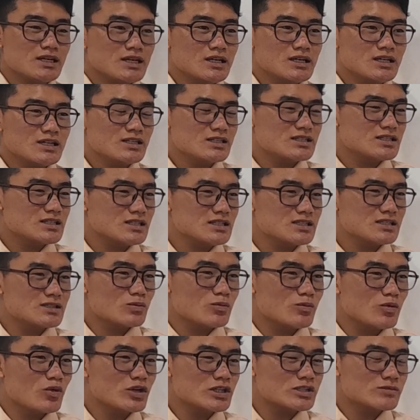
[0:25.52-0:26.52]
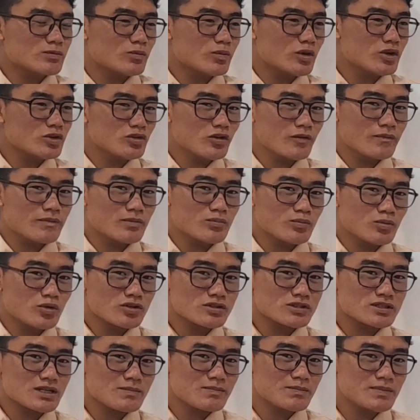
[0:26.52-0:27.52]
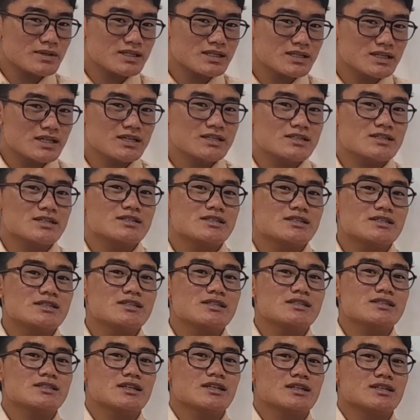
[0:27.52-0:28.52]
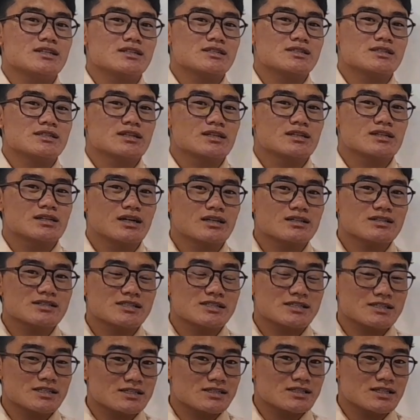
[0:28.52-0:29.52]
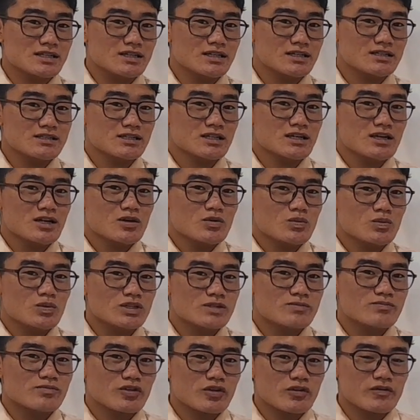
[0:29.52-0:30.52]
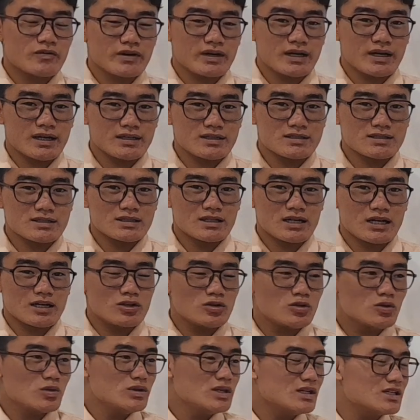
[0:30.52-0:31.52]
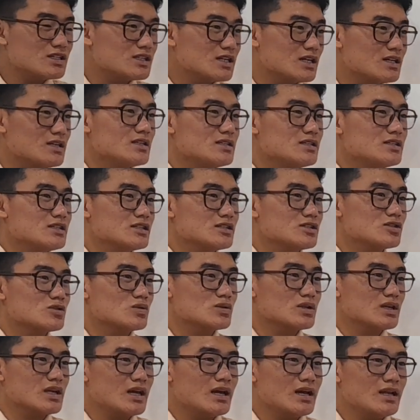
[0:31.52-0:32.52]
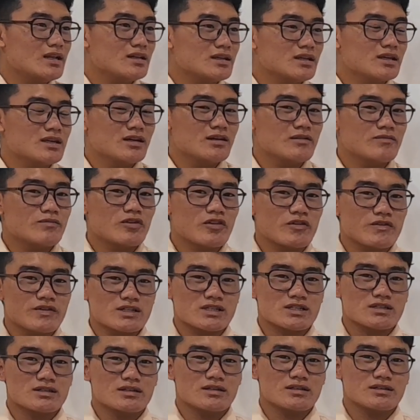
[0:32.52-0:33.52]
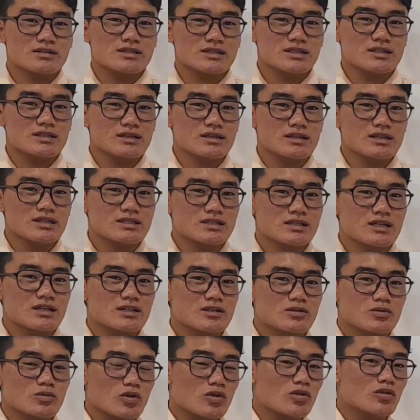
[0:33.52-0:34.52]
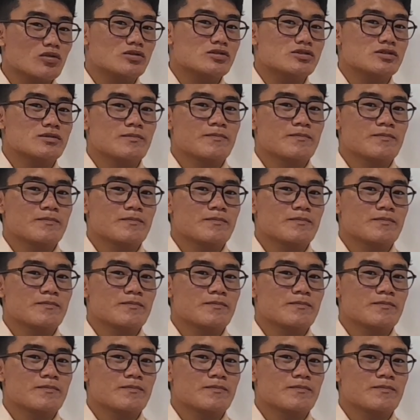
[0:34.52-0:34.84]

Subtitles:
it is one of the most complicated diseases, lung diseases, which provides a unique challenges to the healthcare professionals in this current world.